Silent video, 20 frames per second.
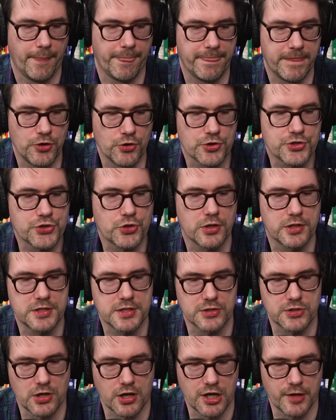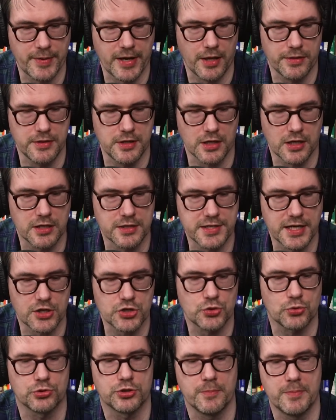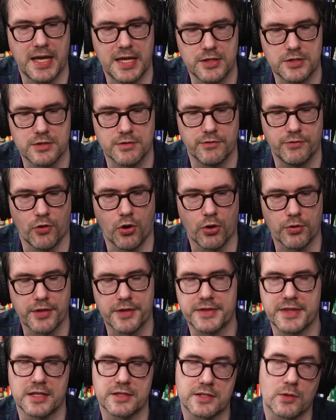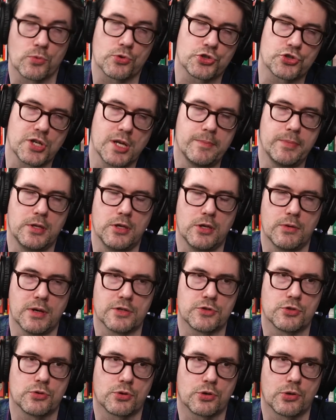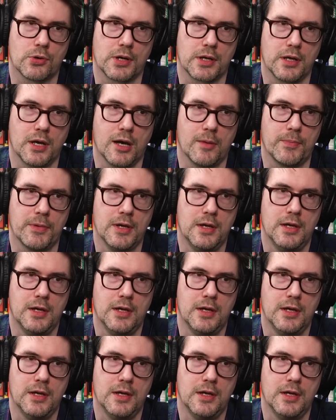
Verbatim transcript: you're starting to talk about the contextual domains of all the things that were shaping you as you were growing up,